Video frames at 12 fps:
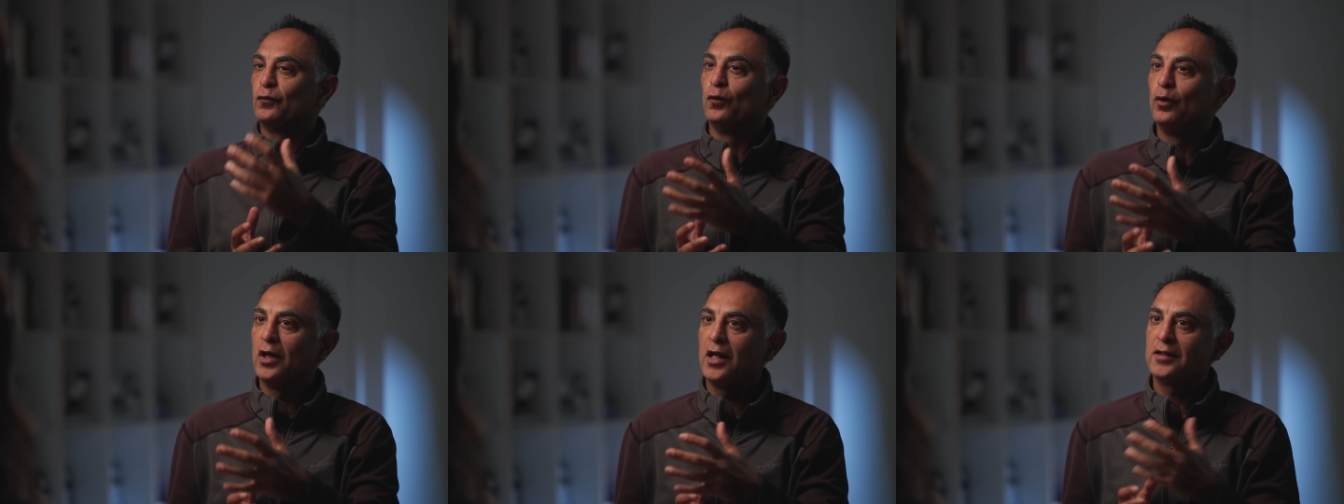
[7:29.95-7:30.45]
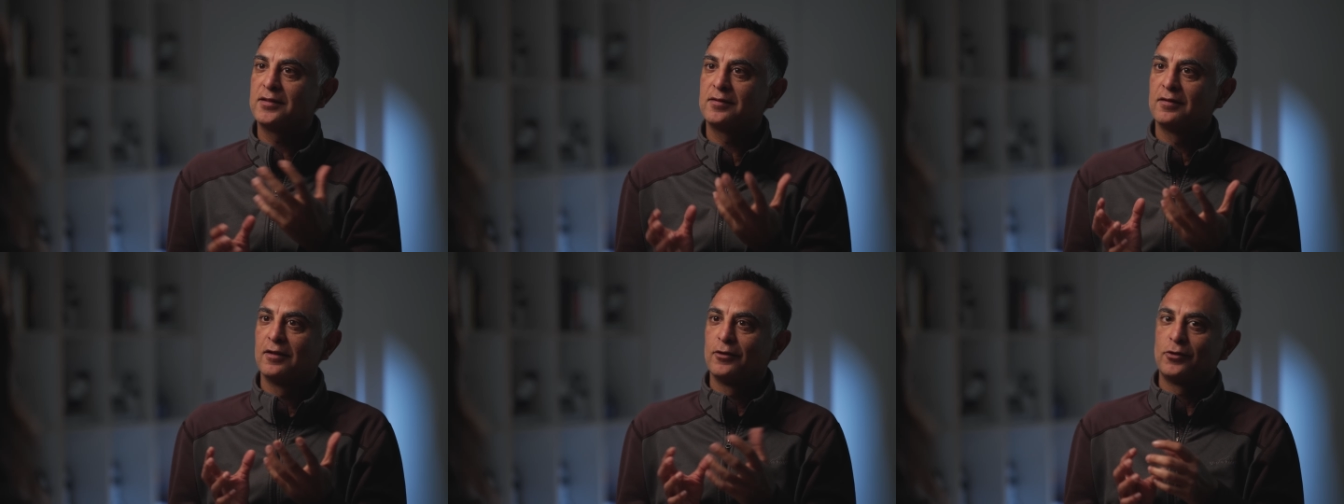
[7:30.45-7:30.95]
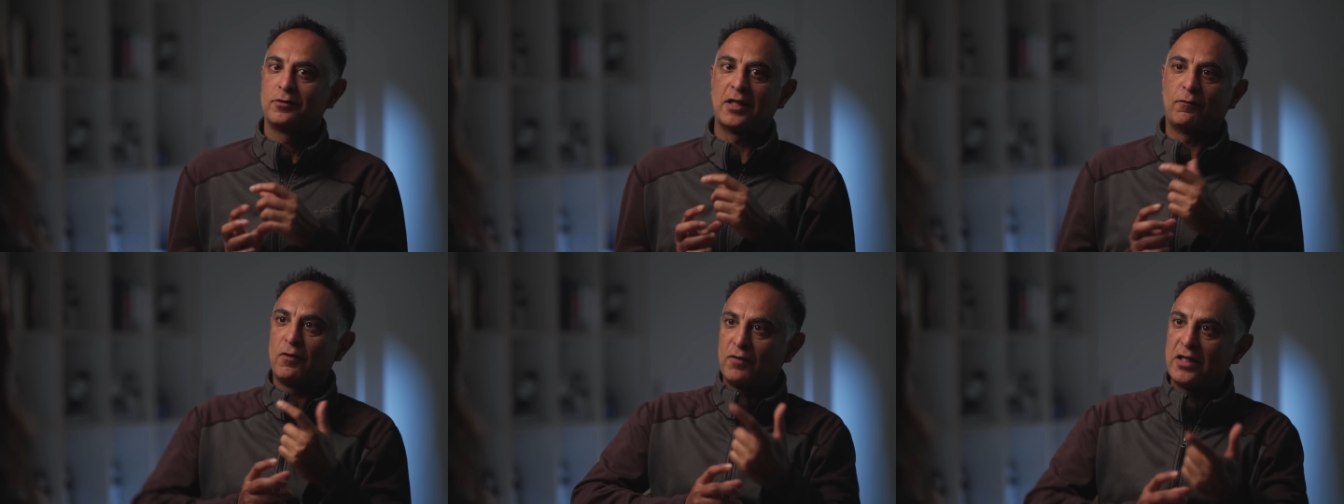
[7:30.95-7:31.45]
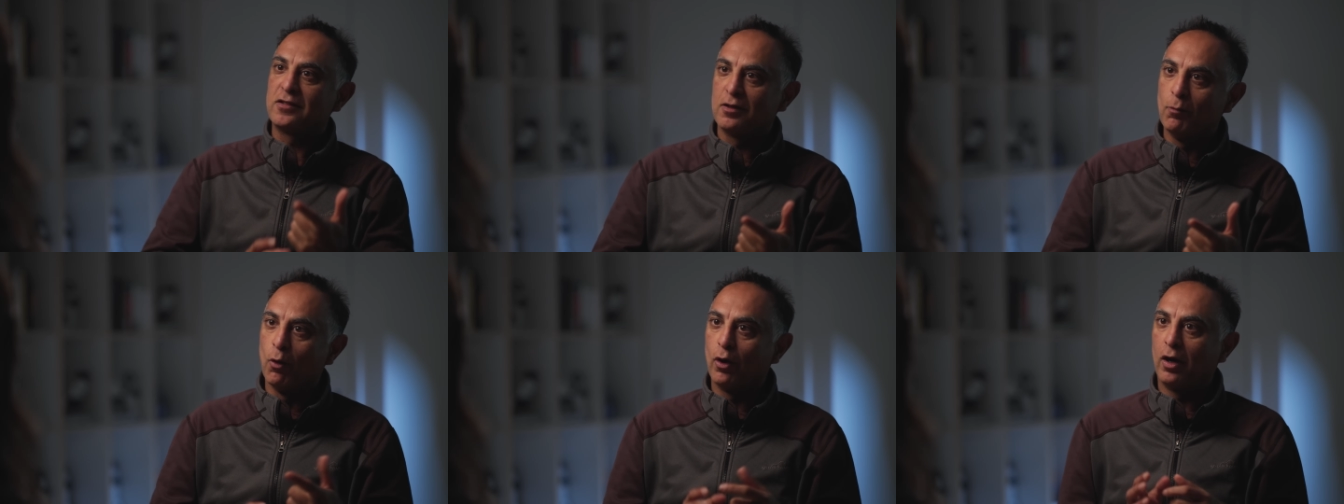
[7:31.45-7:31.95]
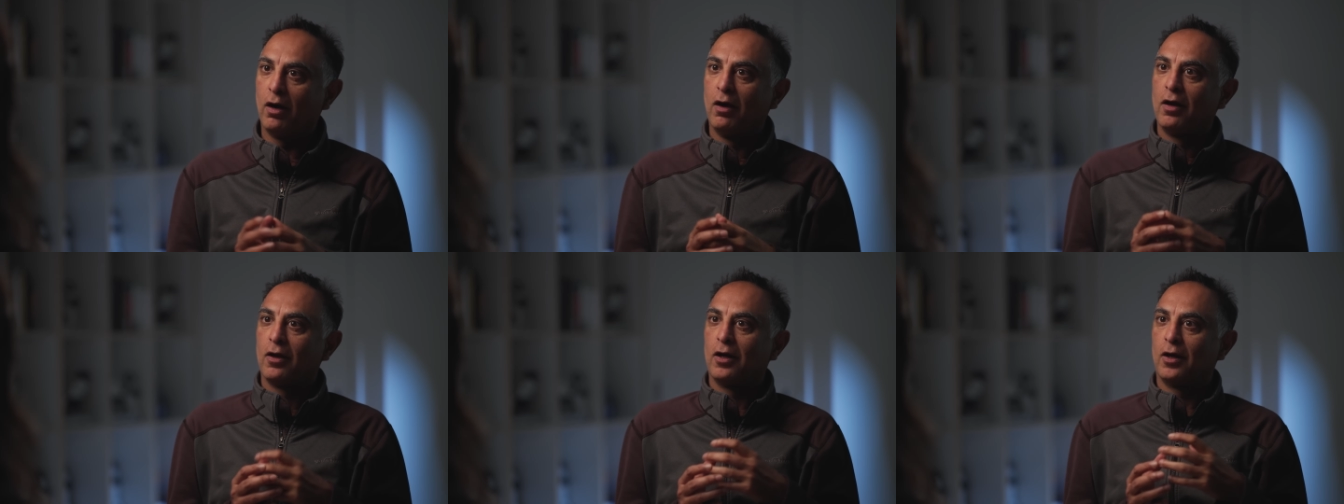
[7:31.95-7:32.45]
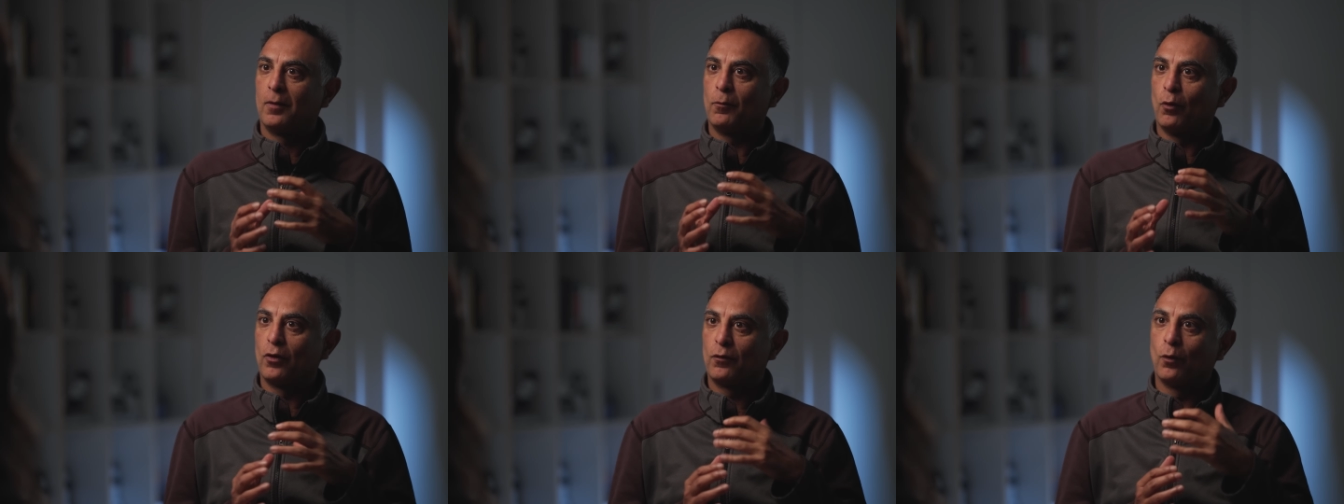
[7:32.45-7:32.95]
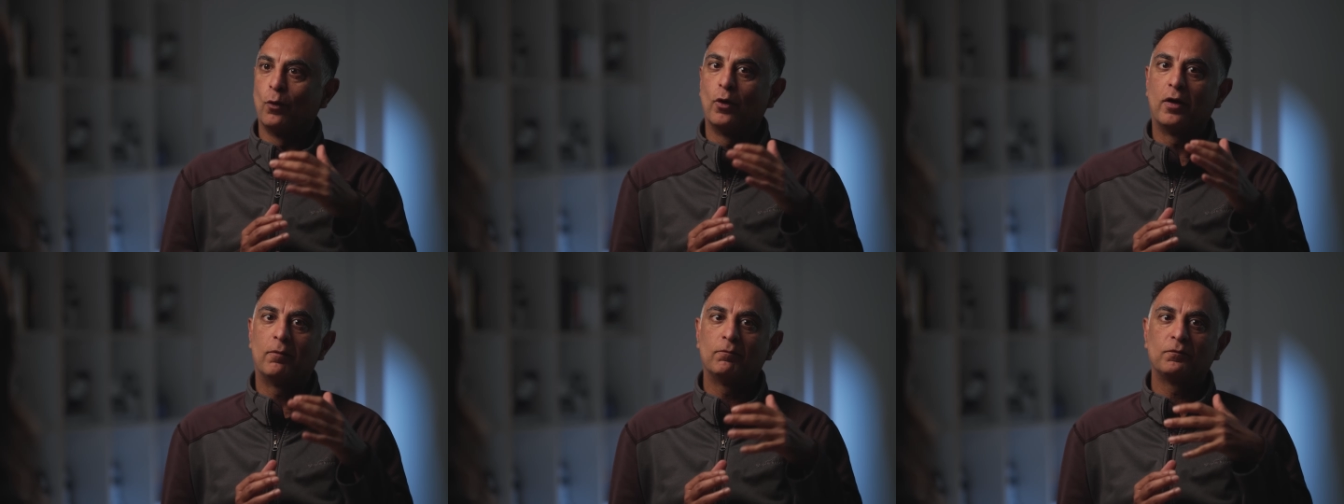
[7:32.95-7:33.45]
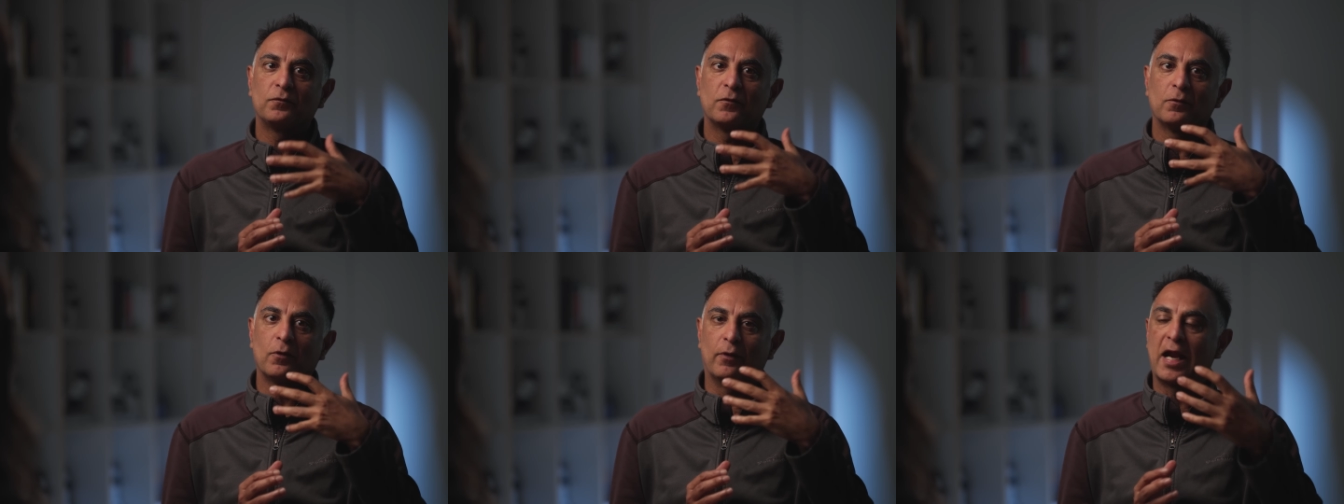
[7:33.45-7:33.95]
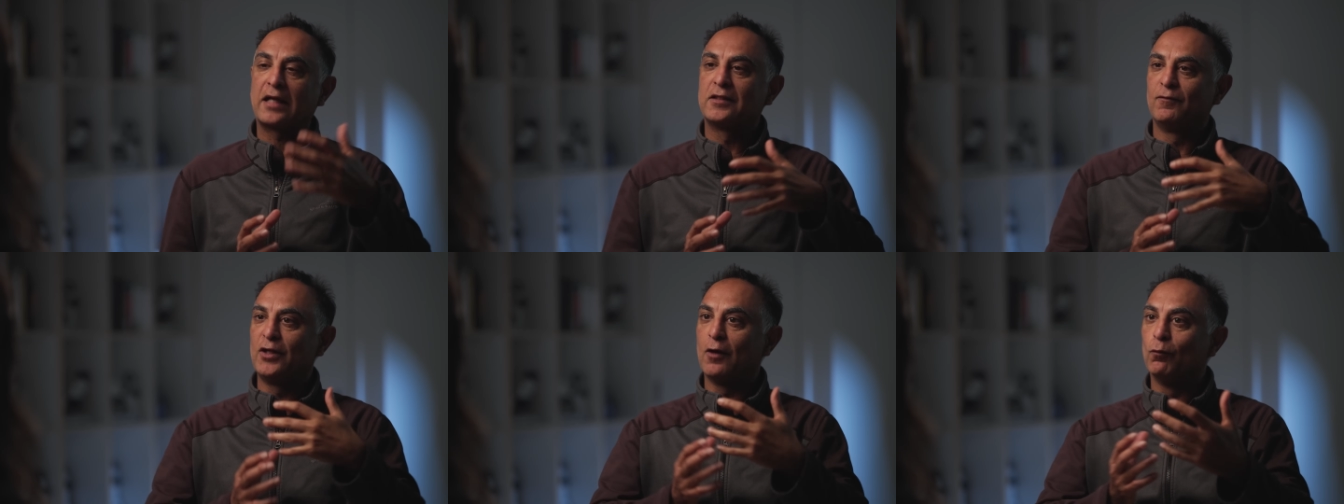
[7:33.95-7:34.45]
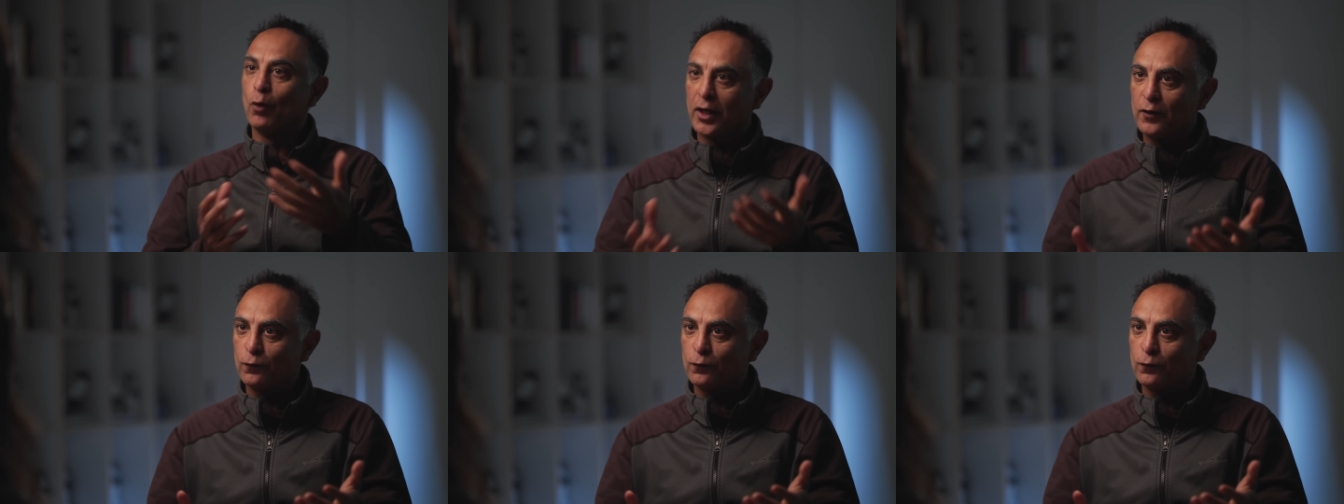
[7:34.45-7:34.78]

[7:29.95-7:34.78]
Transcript: fool us that we've eaten more or actively avoid